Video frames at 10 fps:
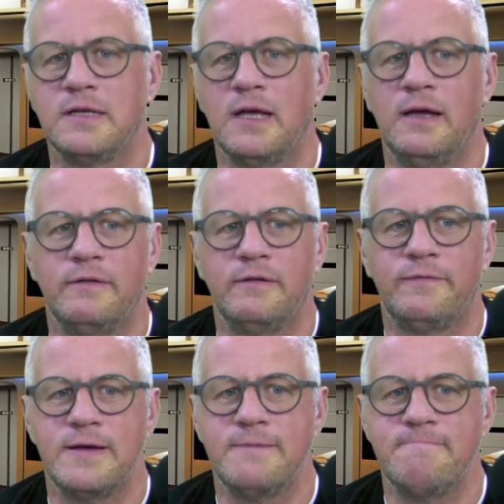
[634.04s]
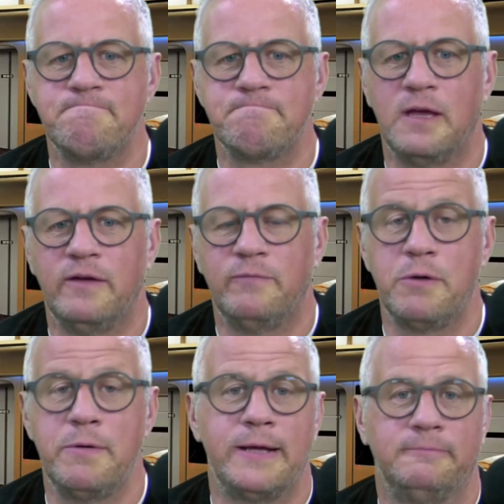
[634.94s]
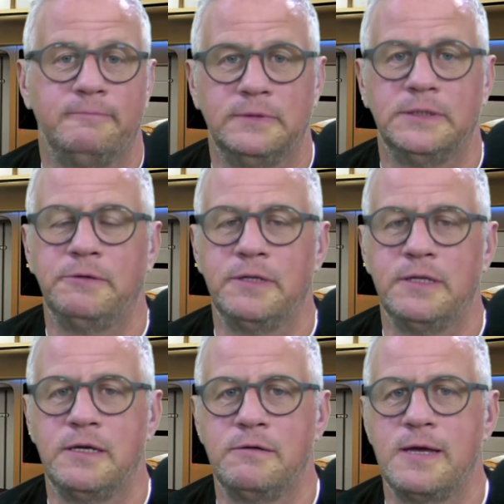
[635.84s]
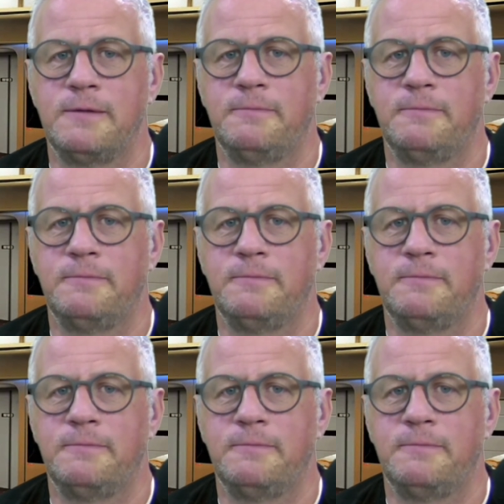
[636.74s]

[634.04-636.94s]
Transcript: of brewing here in the UK.